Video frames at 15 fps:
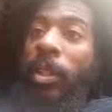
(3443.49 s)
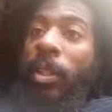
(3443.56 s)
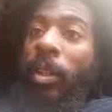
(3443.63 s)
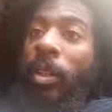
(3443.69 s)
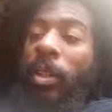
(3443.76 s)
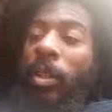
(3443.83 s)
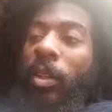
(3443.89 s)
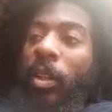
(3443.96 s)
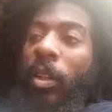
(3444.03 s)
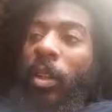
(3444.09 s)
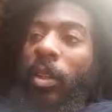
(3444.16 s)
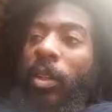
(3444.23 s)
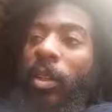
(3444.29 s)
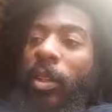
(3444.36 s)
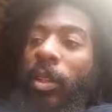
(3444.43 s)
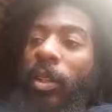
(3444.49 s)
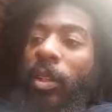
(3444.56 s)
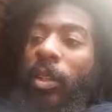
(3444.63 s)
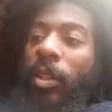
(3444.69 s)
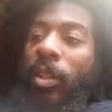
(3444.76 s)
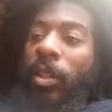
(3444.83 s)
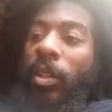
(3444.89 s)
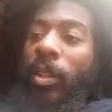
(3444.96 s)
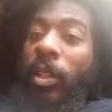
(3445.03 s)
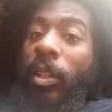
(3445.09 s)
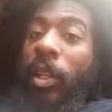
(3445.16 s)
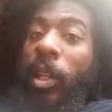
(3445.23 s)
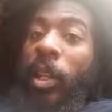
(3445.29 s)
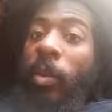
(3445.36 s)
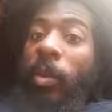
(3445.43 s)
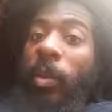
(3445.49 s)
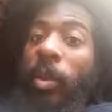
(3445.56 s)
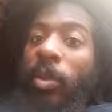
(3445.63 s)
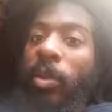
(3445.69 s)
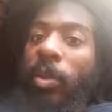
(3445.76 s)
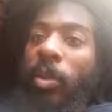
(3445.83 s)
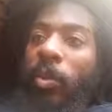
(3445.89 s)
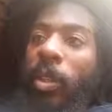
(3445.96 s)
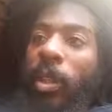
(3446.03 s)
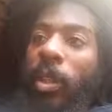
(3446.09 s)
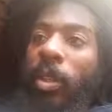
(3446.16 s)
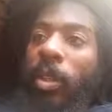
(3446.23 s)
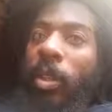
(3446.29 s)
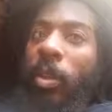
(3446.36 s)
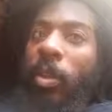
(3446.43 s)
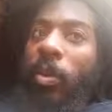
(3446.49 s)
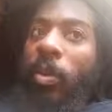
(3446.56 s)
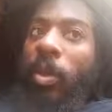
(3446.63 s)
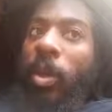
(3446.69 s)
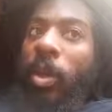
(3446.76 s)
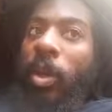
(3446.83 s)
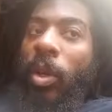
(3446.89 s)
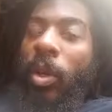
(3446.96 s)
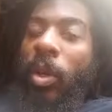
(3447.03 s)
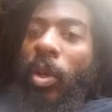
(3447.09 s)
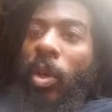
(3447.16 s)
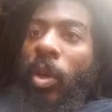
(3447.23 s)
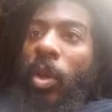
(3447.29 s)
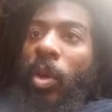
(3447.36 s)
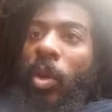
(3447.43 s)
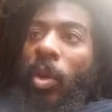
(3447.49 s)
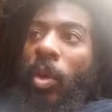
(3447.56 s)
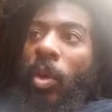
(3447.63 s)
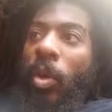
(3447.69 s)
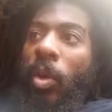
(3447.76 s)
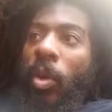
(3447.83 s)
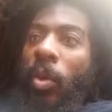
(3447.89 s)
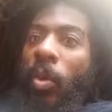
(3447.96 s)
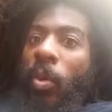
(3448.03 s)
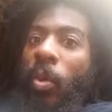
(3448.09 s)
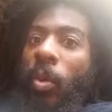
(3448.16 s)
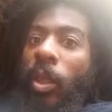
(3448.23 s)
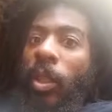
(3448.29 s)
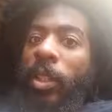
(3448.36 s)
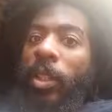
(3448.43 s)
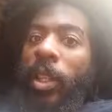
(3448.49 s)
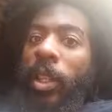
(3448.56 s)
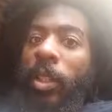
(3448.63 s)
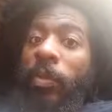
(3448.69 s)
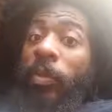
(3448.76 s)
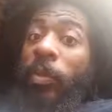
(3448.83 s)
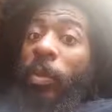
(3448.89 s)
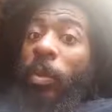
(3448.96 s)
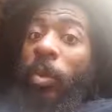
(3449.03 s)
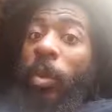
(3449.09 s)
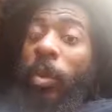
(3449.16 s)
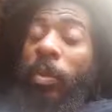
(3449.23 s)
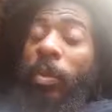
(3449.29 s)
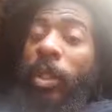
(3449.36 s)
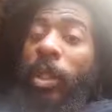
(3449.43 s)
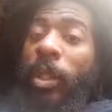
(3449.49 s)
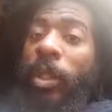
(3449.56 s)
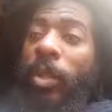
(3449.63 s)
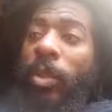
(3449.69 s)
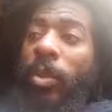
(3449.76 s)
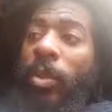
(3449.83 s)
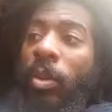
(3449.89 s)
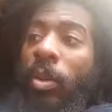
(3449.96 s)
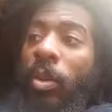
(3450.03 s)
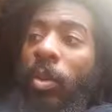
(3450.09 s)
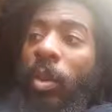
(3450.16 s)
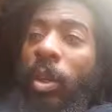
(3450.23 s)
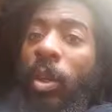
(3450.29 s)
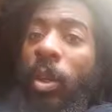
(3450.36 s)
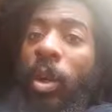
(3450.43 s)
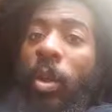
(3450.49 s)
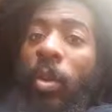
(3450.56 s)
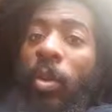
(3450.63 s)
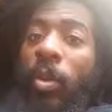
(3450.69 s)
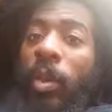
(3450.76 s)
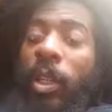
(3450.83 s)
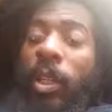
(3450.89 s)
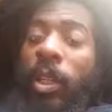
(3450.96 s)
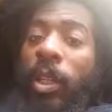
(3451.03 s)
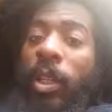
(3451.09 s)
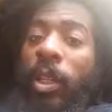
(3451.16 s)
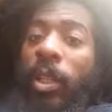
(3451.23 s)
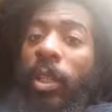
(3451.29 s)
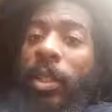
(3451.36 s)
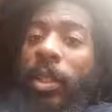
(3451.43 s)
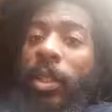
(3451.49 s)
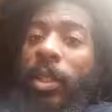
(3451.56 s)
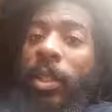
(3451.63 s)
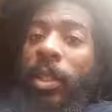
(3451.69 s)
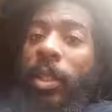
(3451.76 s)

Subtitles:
on all the scenarios so we can know what 10-4 means or what code it is.